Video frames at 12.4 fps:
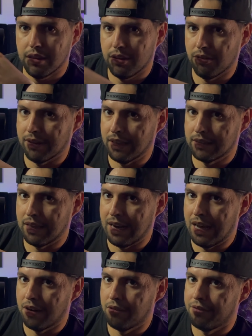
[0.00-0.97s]
you'll get that
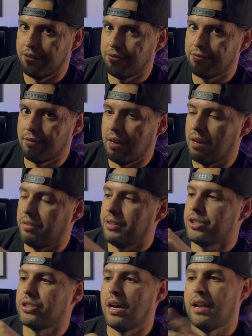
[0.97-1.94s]
out of the
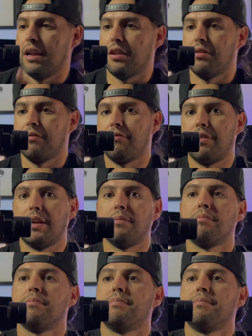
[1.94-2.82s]
shot, out of the frame.